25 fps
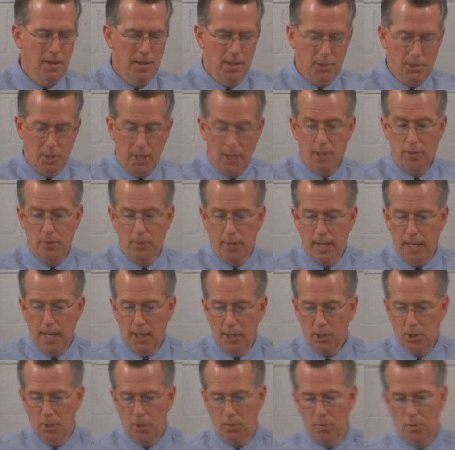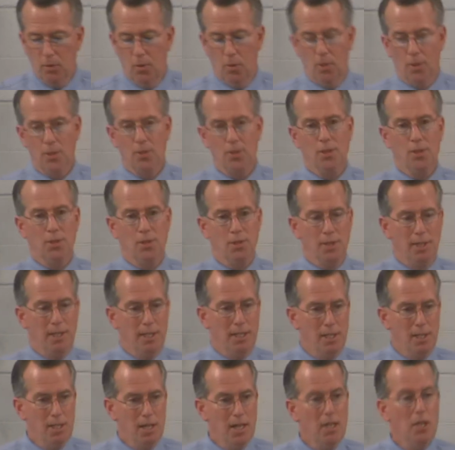Sanctification, of course, is the
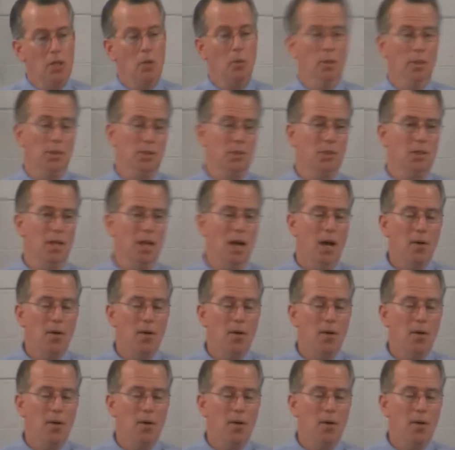continuance